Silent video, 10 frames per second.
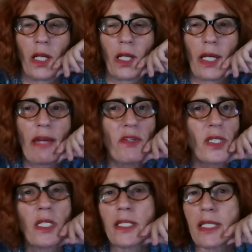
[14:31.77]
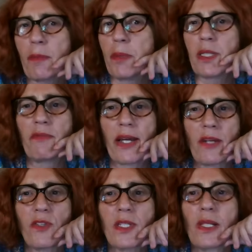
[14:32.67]
Everything is happening
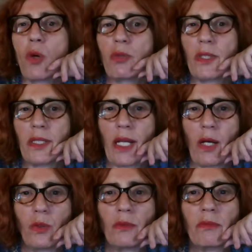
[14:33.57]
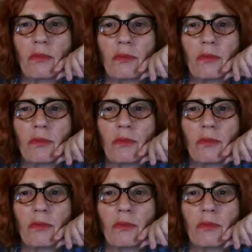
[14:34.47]
very slowly now.